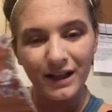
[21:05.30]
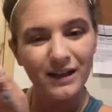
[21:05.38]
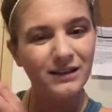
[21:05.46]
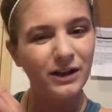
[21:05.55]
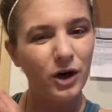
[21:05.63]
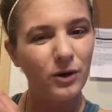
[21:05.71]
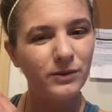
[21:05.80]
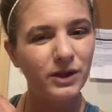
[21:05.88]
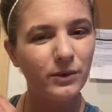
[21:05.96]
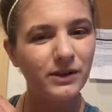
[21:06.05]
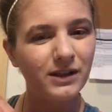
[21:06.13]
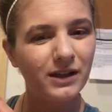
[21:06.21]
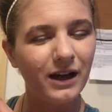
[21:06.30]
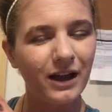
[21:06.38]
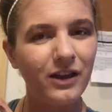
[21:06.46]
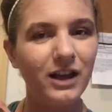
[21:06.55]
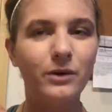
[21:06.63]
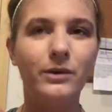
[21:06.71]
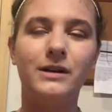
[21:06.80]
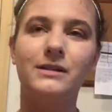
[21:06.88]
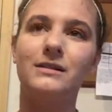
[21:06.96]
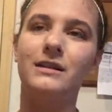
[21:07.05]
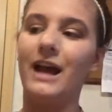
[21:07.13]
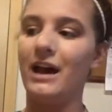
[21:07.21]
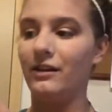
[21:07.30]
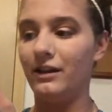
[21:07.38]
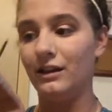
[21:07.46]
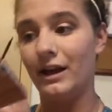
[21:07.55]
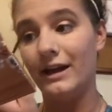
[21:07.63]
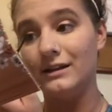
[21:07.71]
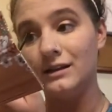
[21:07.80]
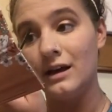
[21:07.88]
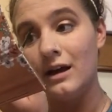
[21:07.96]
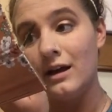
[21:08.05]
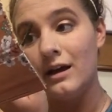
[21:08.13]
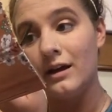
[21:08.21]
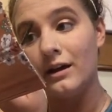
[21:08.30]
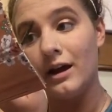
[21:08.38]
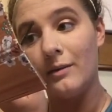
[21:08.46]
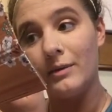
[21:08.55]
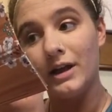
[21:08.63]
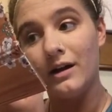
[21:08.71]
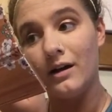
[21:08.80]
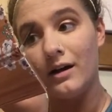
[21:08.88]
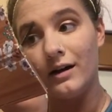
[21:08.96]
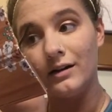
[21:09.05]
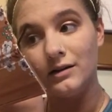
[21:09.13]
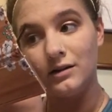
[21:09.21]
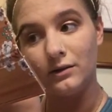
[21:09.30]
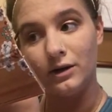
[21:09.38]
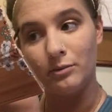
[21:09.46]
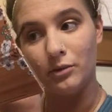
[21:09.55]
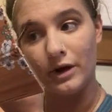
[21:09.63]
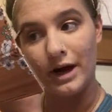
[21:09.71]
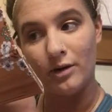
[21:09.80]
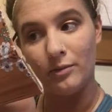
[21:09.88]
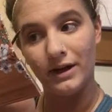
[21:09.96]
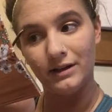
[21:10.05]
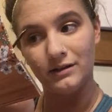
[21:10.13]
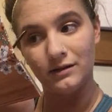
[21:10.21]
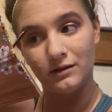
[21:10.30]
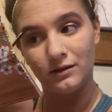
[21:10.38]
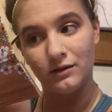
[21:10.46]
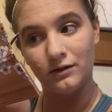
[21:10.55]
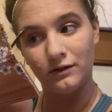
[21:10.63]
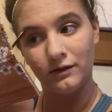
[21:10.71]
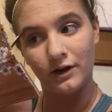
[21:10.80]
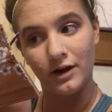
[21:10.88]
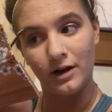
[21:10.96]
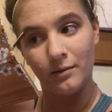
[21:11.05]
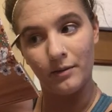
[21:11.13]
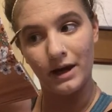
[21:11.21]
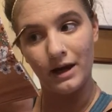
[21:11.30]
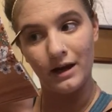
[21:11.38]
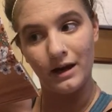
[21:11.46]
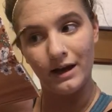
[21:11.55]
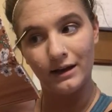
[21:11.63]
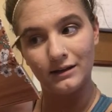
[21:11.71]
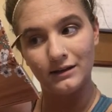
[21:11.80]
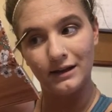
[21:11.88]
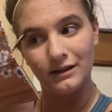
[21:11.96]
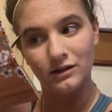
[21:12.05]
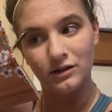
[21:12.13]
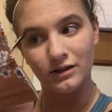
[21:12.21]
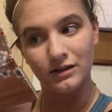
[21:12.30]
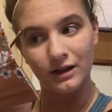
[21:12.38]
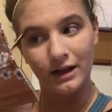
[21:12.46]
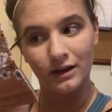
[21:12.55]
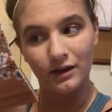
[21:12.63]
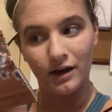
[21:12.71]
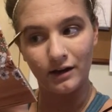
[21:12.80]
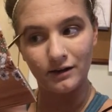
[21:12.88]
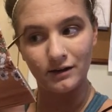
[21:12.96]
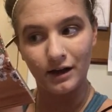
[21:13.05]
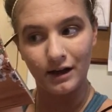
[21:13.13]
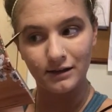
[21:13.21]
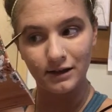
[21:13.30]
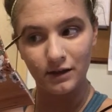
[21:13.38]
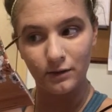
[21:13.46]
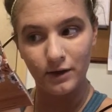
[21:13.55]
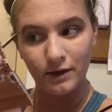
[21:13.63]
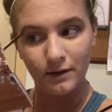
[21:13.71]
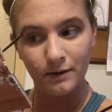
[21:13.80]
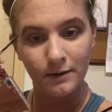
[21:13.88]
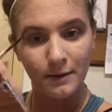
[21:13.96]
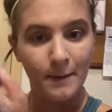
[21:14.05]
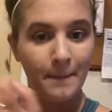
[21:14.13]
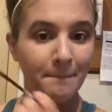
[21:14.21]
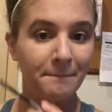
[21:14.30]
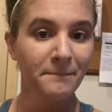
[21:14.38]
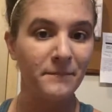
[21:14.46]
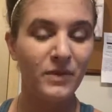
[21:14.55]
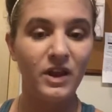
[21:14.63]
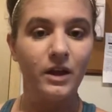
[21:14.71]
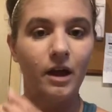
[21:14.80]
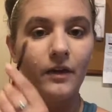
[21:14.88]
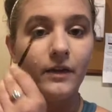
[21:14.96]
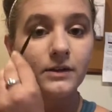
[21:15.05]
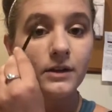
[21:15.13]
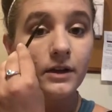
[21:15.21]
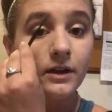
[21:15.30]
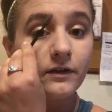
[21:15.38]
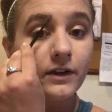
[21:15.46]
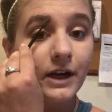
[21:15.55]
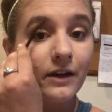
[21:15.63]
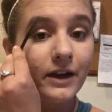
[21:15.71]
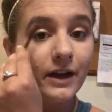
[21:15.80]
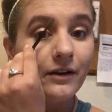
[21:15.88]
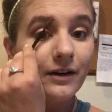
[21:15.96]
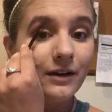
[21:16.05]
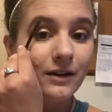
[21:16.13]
Casey Holmes or was it, I think it was Kathleen Lights, got me onto a brow pencil from NYX that's just like the Anastasia one. Yeah, that's good enough for now. Like, here,